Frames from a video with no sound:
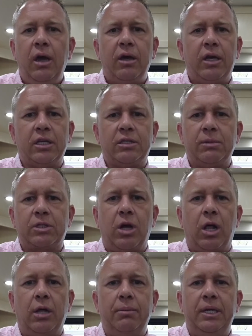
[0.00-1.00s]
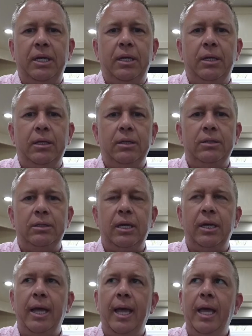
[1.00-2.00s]
Customers calling me
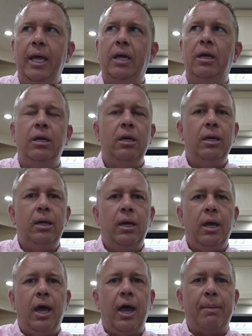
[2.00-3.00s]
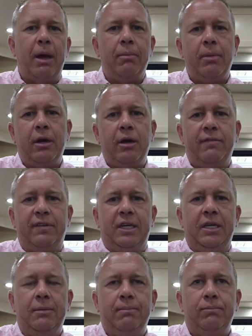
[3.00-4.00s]
saying, "Hey, I'm out in my
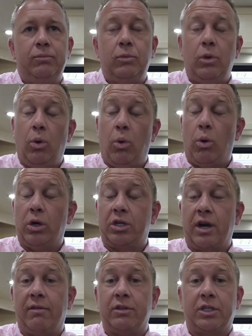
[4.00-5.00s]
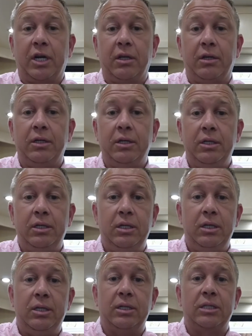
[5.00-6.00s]
RV or travel trailer
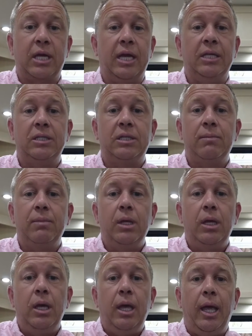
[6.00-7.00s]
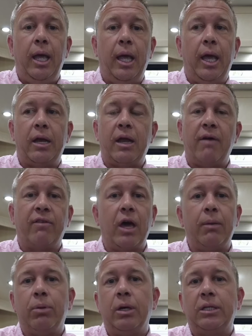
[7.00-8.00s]
in this case, and I've got
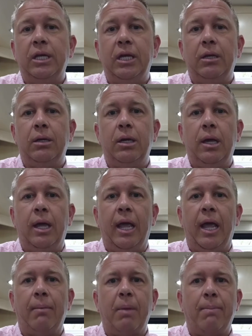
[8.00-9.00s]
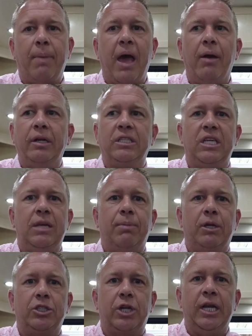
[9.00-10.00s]
it plugged in, and my batteries keep
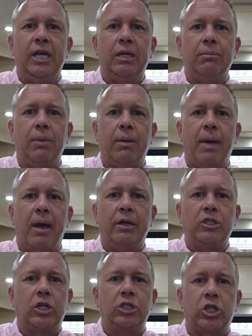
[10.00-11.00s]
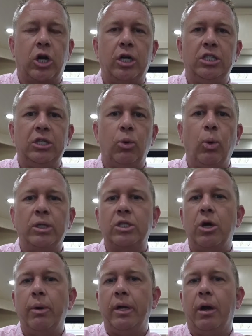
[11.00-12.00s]
on draining. My batteries aren't charging. What's
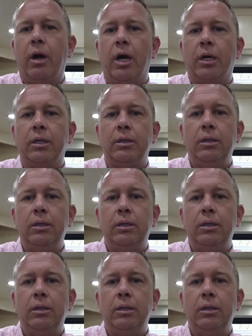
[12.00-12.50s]
going wrong?"